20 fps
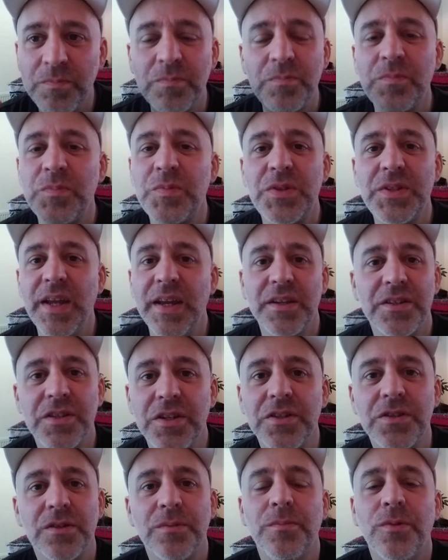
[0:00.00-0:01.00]

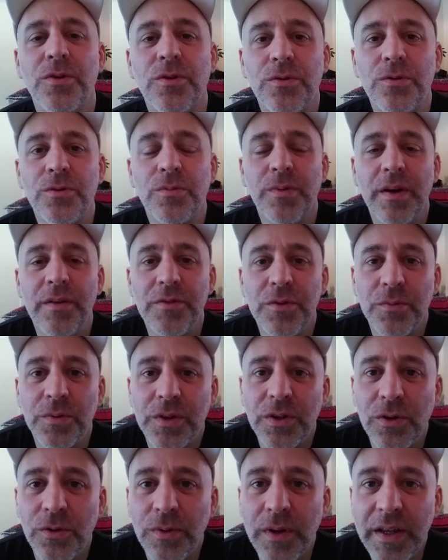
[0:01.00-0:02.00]
sexism or whatever you want
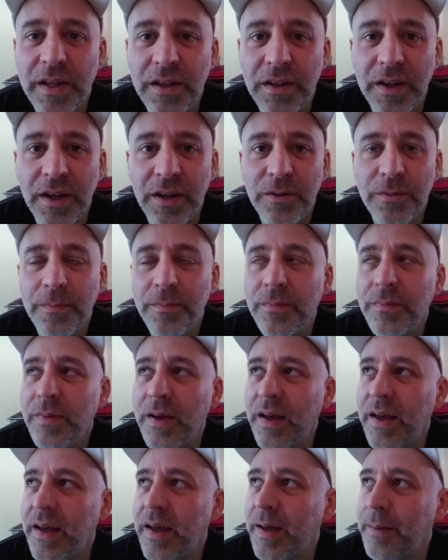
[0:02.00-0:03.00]
to call it, you know.
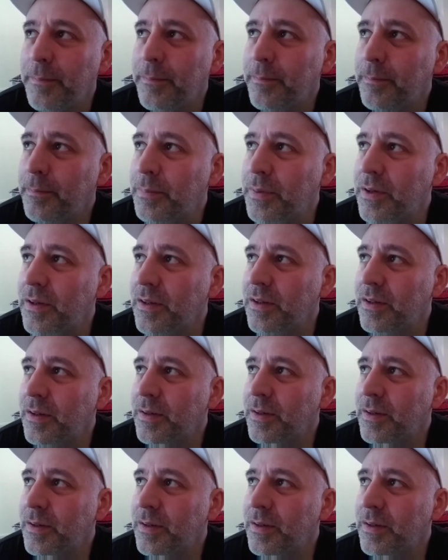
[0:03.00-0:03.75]
But